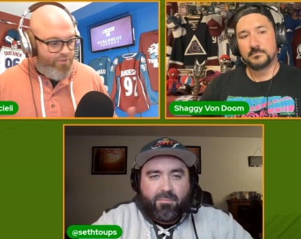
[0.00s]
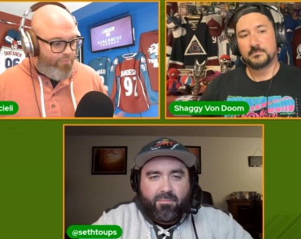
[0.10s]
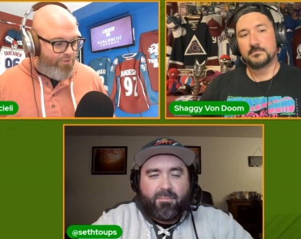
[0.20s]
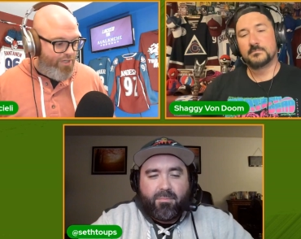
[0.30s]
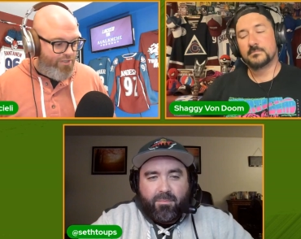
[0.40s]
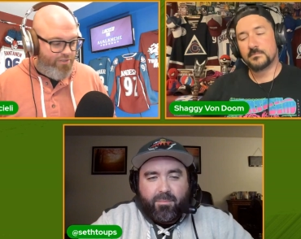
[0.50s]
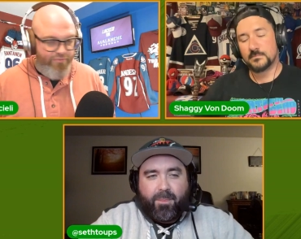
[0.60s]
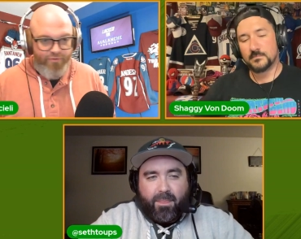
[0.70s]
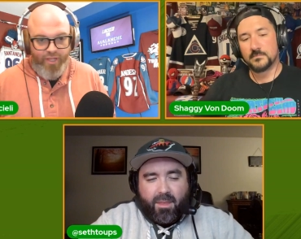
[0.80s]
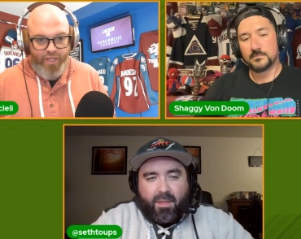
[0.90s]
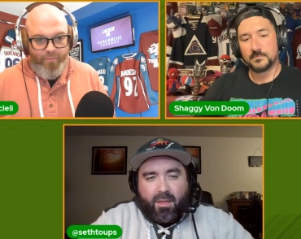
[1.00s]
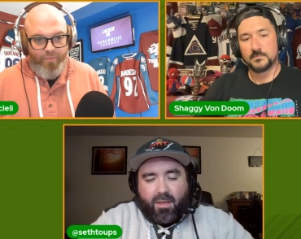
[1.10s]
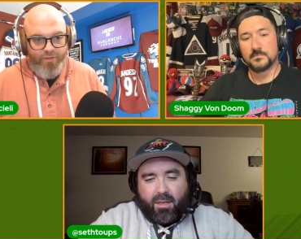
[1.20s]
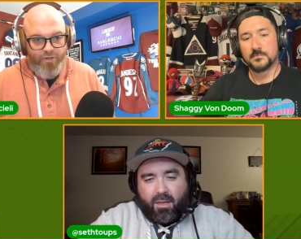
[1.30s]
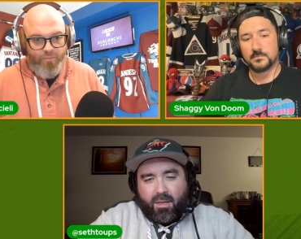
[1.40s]
Speaker 1: the projections for them in
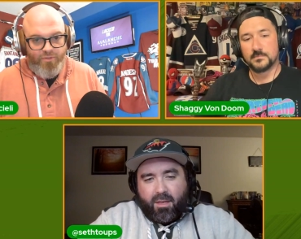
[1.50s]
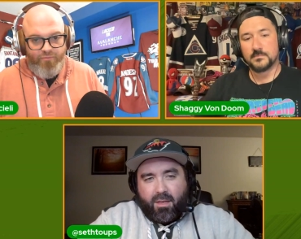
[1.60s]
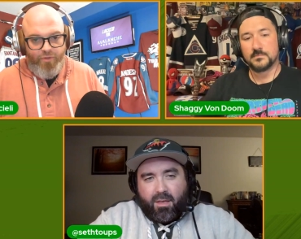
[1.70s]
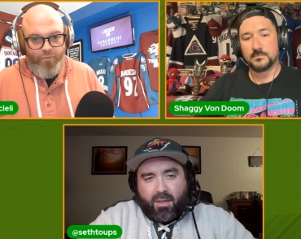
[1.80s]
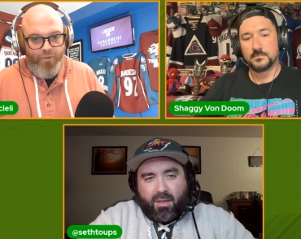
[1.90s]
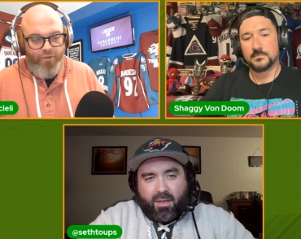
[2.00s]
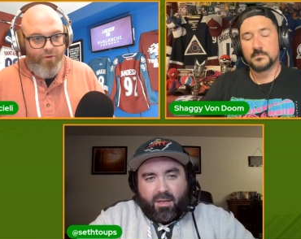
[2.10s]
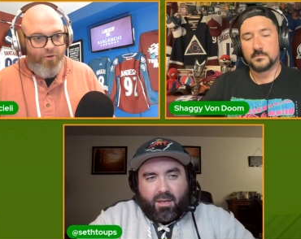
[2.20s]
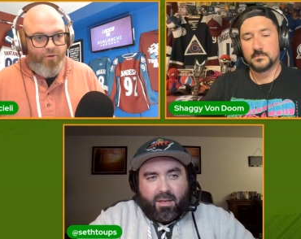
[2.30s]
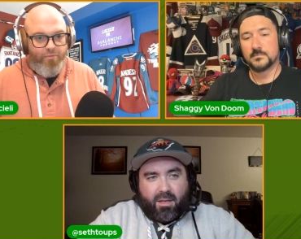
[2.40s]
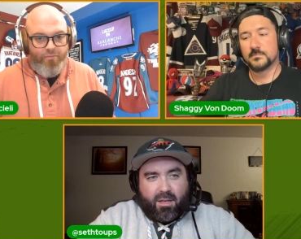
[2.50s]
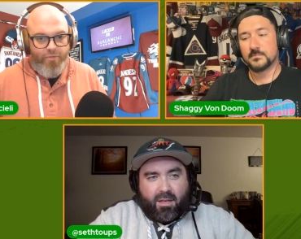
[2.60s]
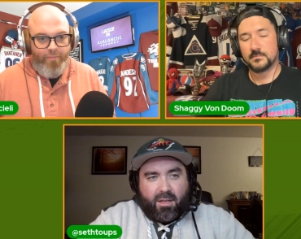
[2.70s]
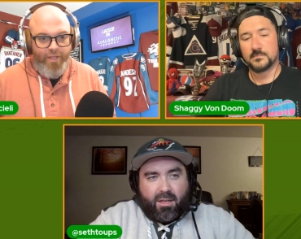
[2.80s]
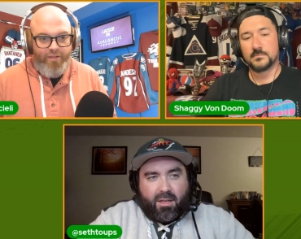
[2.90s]
terms of when they're can
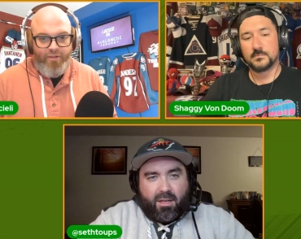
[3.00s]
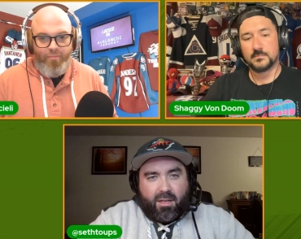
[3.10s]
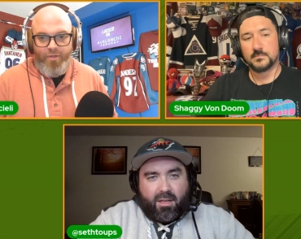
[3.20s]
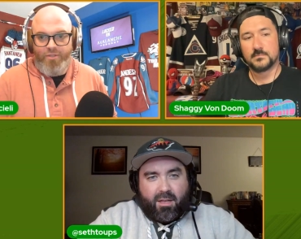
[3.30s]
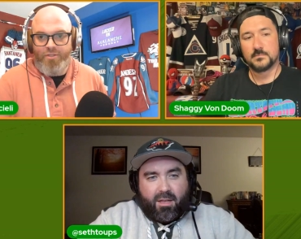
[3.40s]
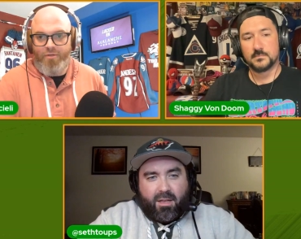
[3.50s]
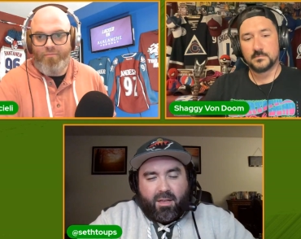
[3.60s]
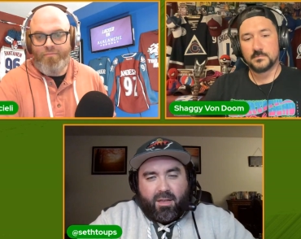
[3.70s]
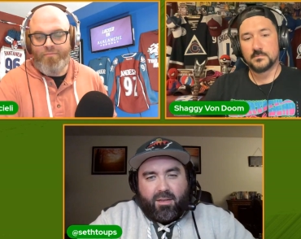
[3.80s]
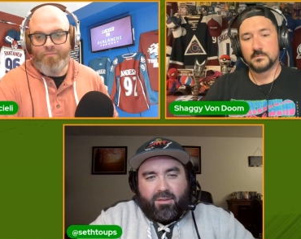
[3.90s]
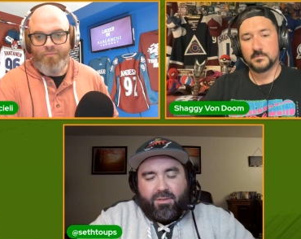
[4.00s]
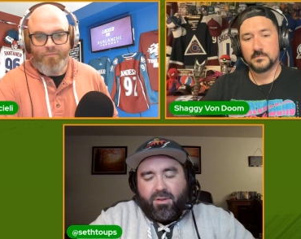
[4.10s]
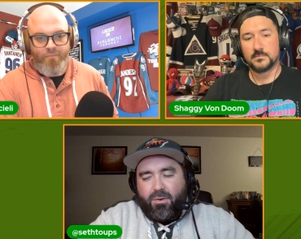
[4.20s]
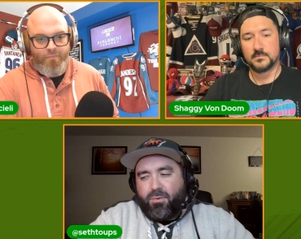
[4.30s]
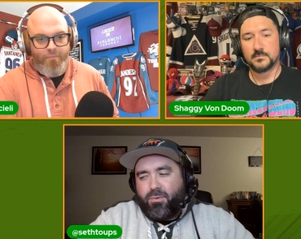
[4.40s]
make it to the big show?
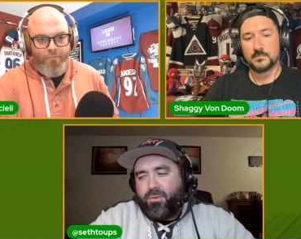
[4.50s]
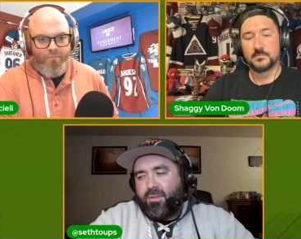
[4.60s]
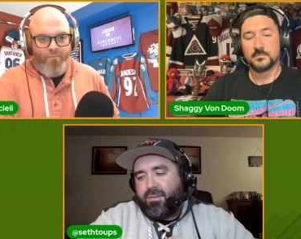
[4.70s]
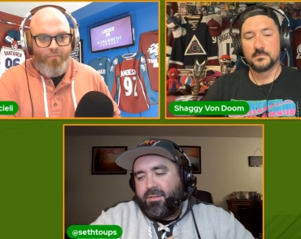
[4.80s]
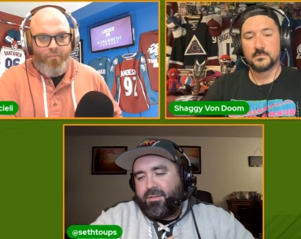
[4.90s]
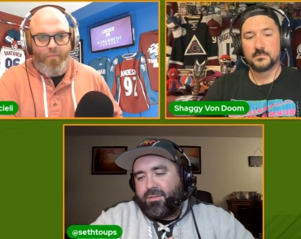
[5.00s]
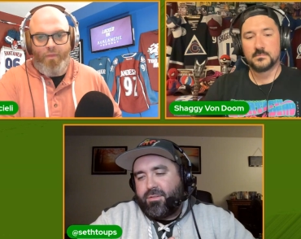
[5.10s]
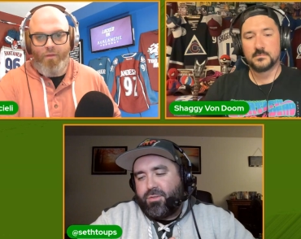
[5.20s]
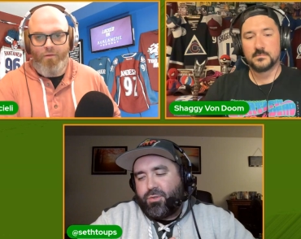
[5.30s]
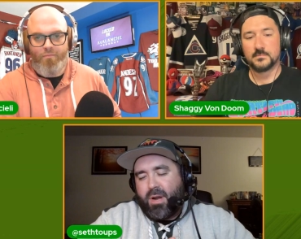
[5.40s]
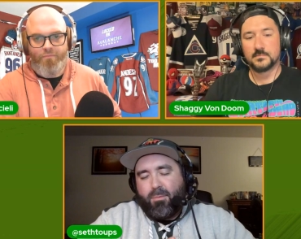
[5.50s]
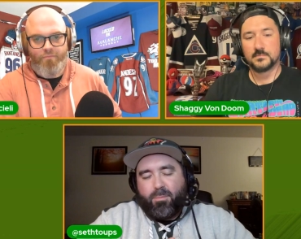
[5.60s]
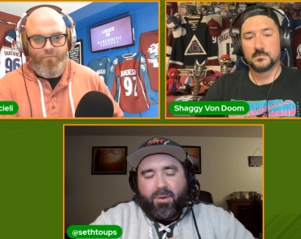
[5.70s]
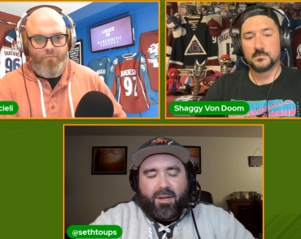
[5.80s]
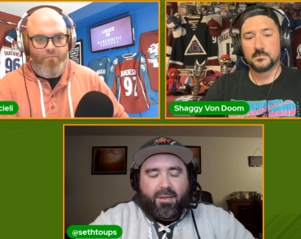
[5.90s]
So the
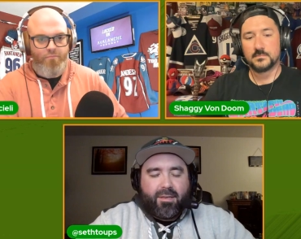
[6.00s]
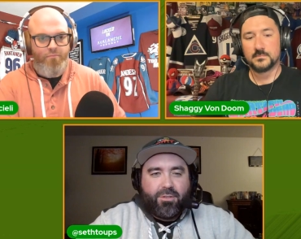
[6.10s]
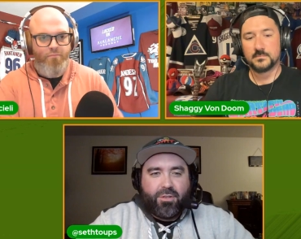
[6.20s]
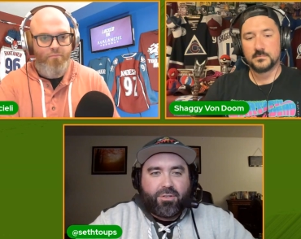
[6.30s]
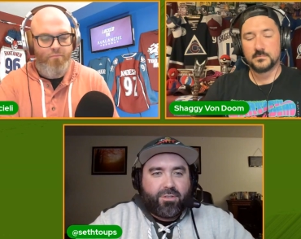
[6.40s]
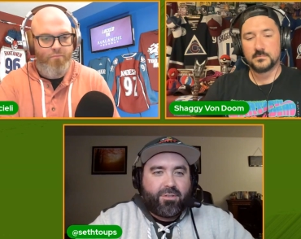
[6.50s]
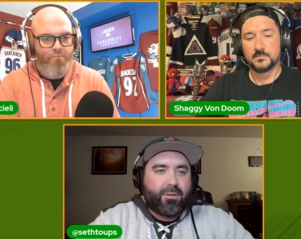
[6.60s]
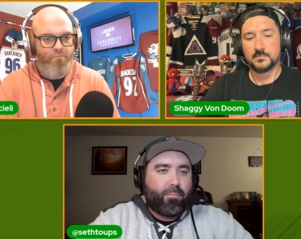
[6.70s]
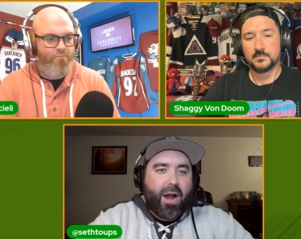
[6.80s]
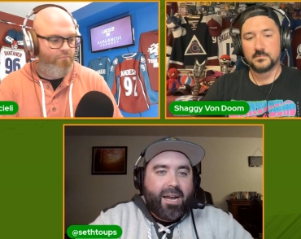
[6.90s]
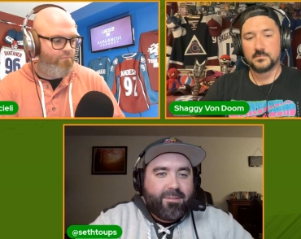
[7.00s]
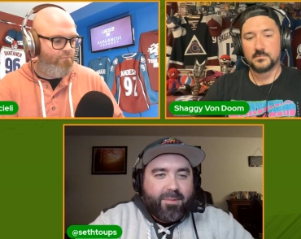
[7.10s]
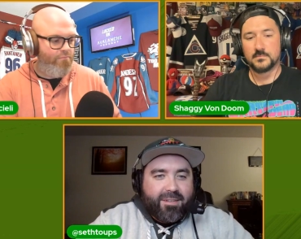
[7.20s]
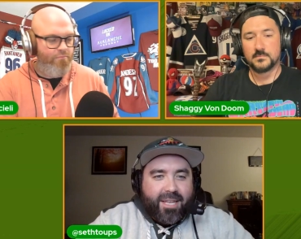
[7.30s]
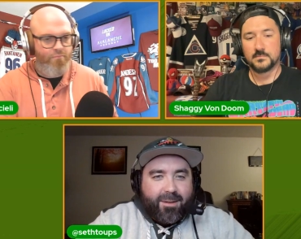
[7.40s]
Stramel
Speaker 2: pick just surprised
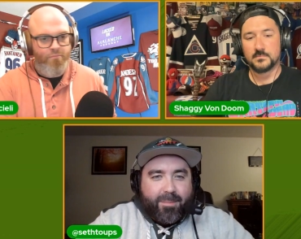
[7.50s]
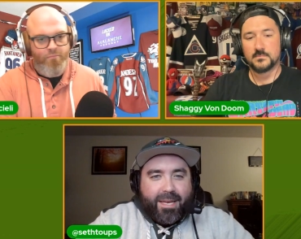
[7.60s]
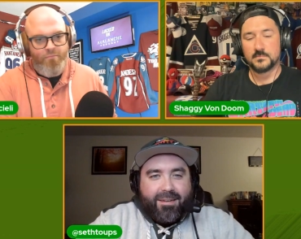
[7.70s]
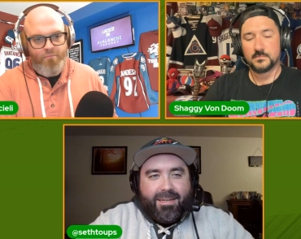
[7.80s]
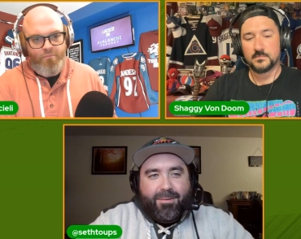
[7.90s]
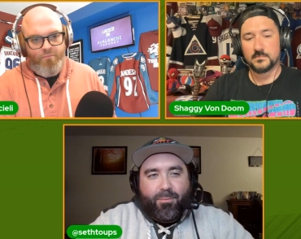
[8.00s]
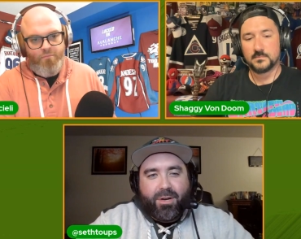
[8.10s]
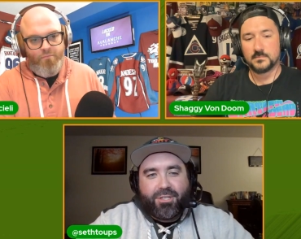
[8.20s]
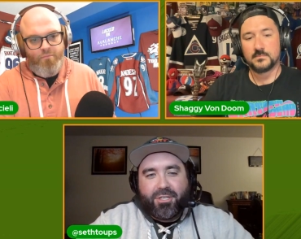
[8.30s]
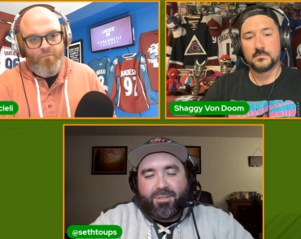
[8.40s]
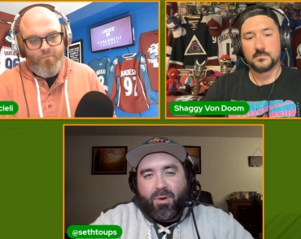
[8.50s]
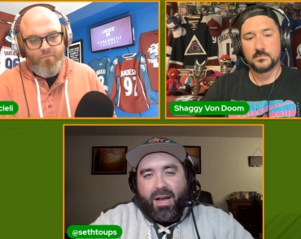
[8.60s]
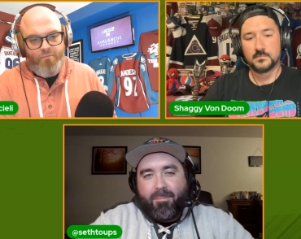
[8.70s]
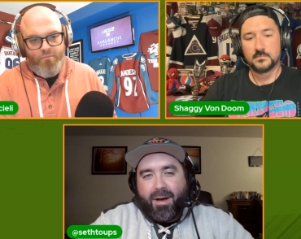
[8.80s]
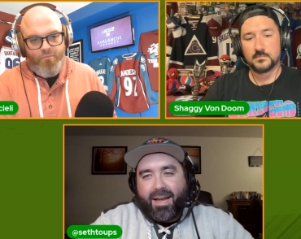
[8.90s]
me a little bit, which is
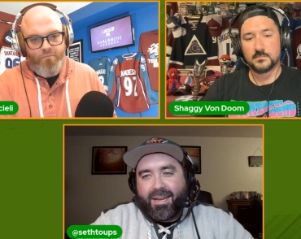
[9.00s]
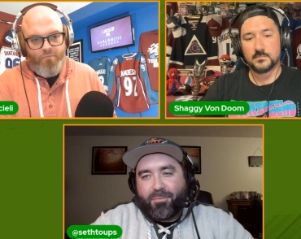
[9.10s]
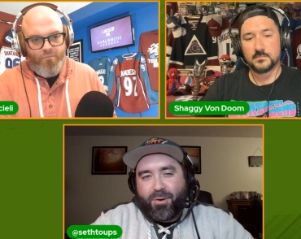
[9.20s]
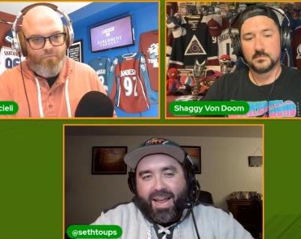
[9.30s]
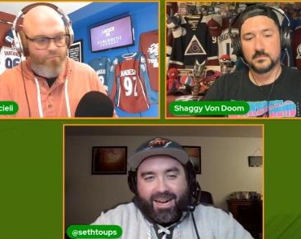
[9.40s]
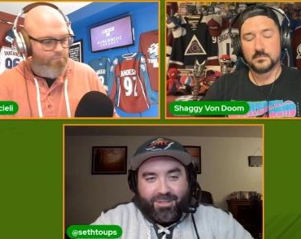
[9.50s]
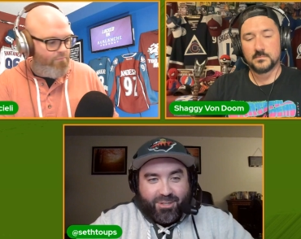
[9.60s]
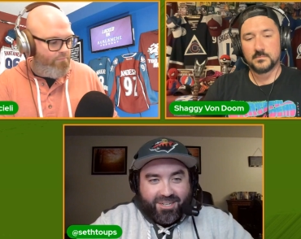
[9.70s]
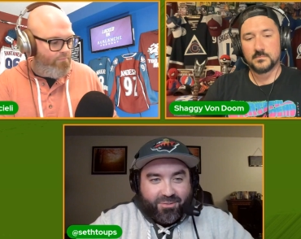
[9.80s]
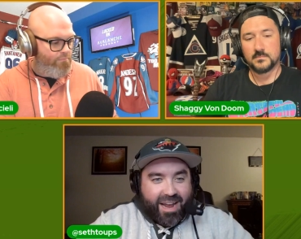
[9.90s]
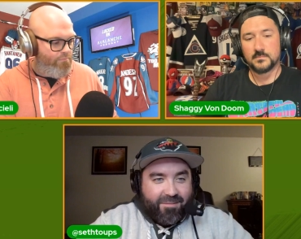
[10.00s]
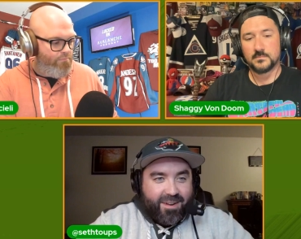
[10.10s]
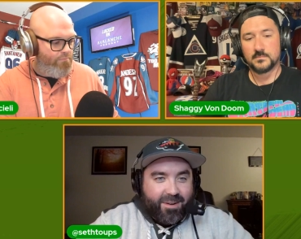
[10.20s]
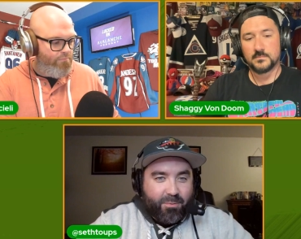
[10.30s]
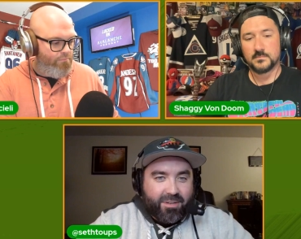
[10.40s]
why my reaction on draft
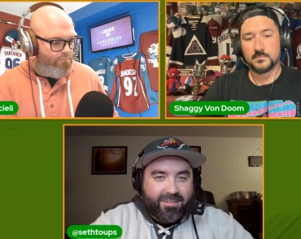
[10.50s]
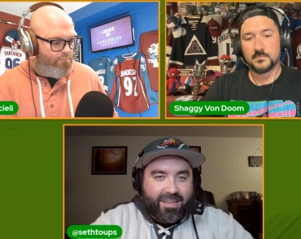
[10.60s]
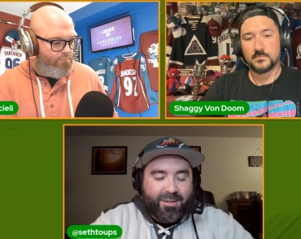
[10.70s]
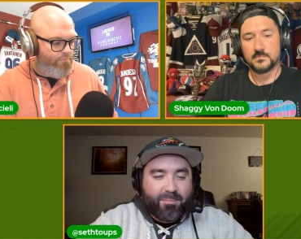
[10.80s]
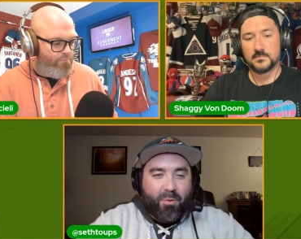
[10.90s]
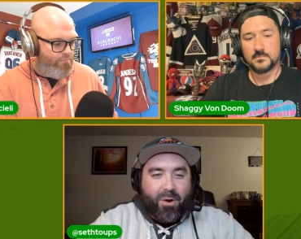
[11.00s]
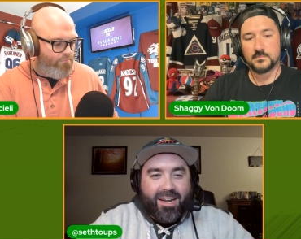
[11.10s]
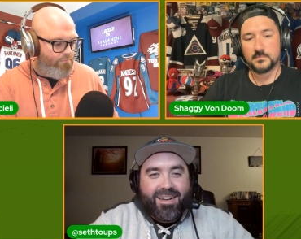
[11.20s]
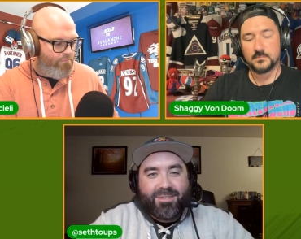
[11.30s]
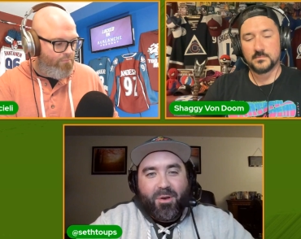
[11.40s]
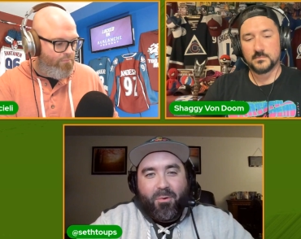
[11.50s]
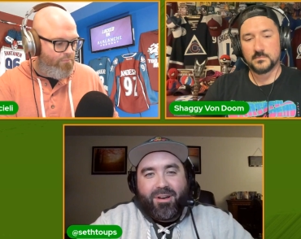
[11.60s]
night was as pointed as it